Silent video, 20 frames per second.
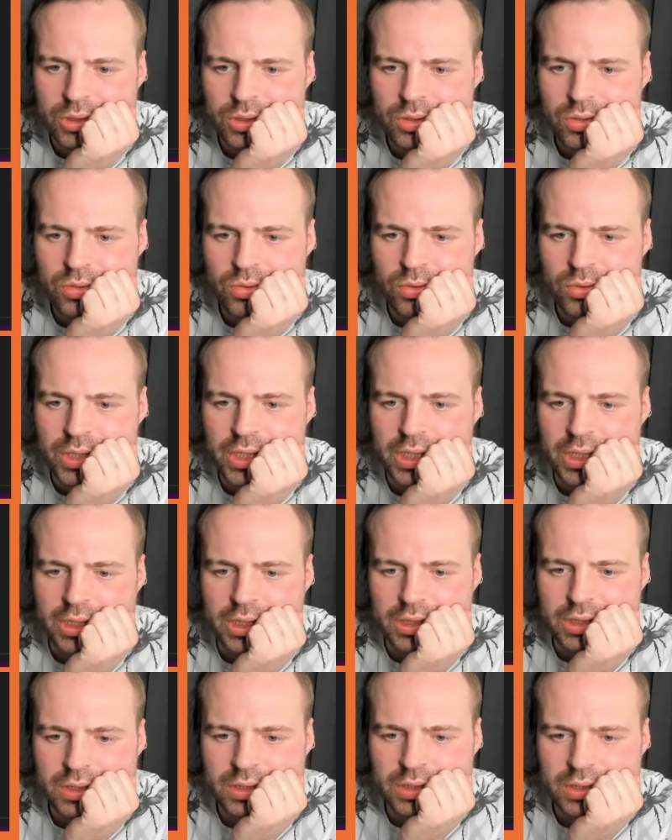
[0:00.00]
create,
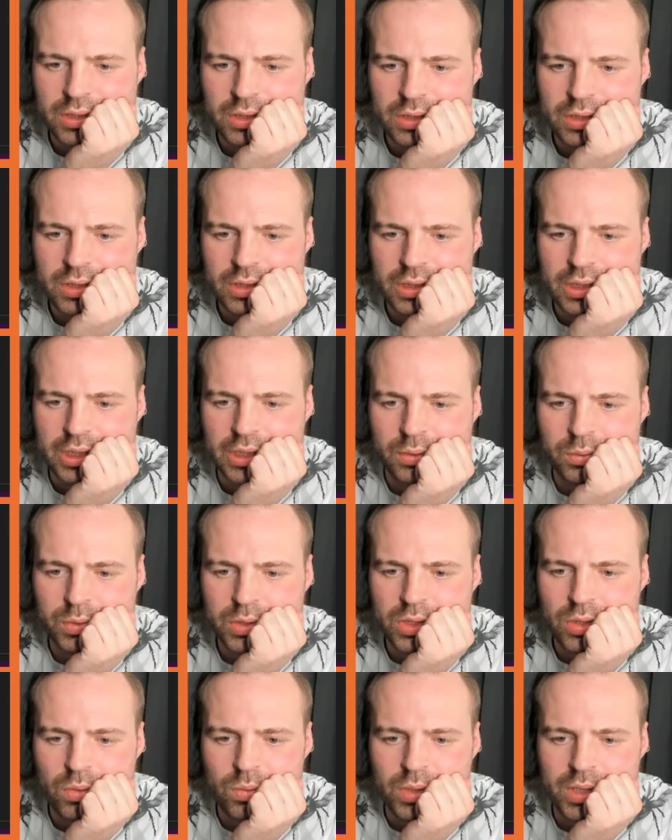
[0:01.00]
like, we
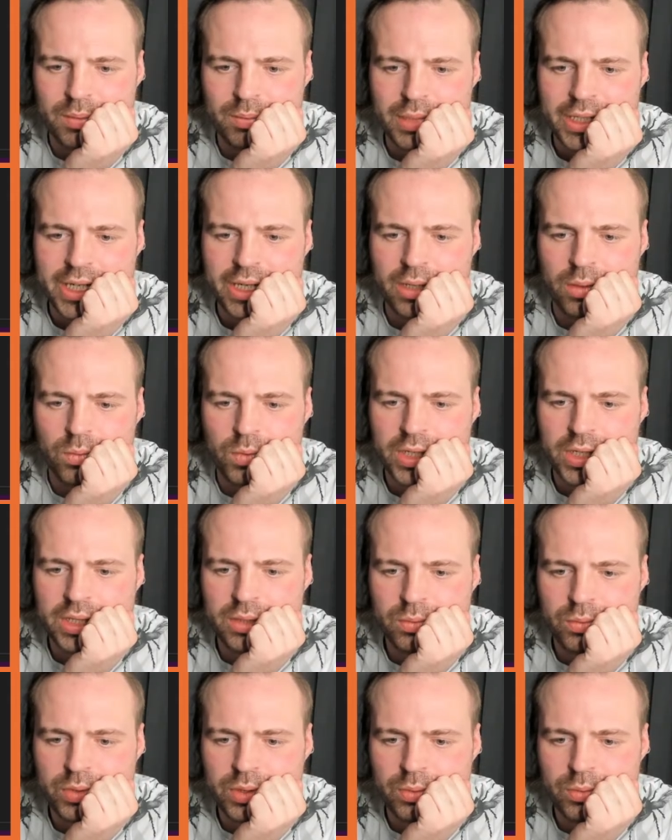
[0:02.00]
don't want black and white,
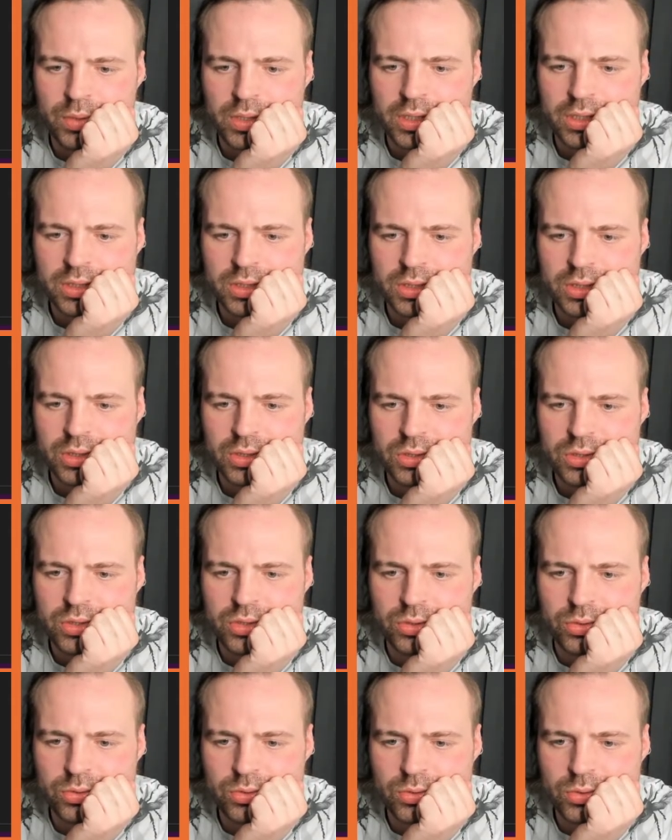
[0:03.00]
we want
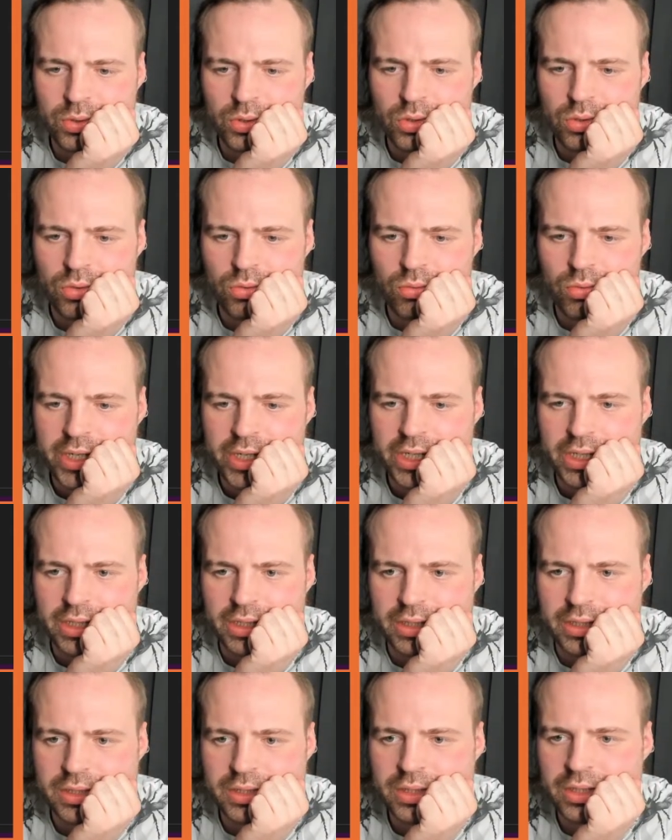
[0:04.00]
two
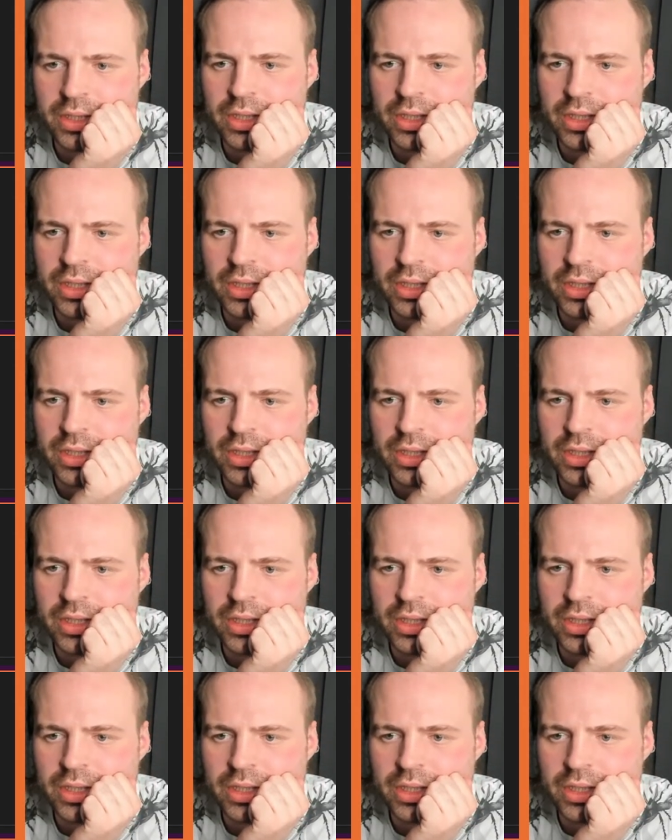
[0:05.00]
grays